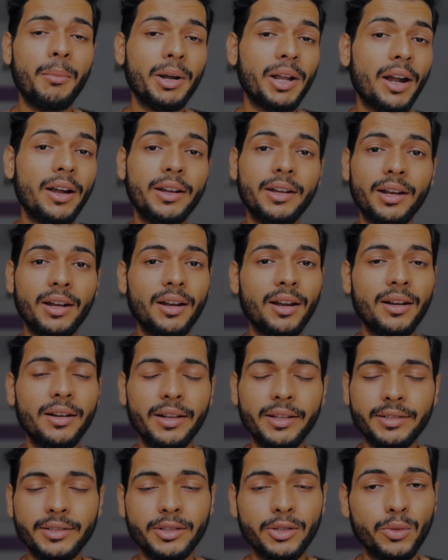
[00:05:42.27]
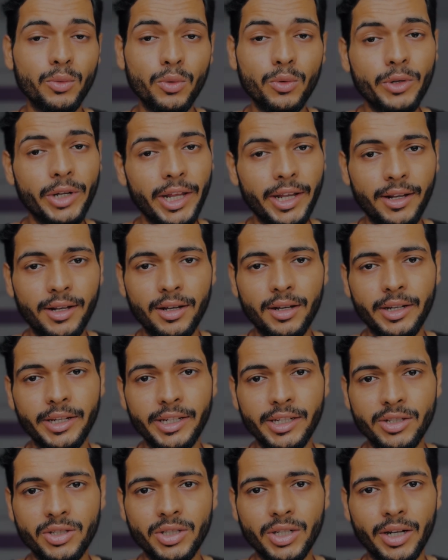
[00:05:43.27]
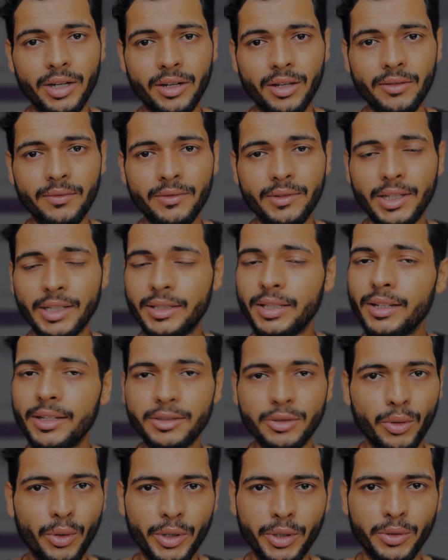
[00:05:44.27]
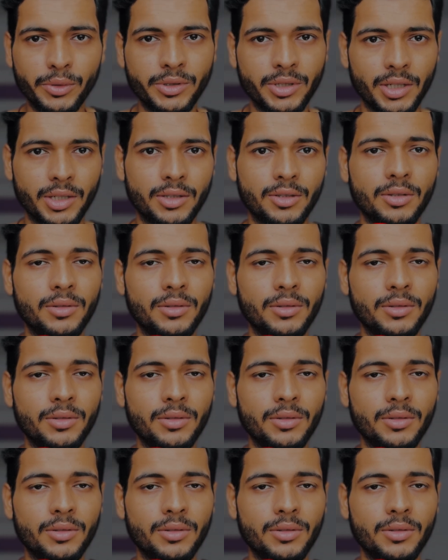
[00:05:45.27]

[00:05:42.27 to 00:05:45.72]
but until unless you take an initiative, nothing is going to change.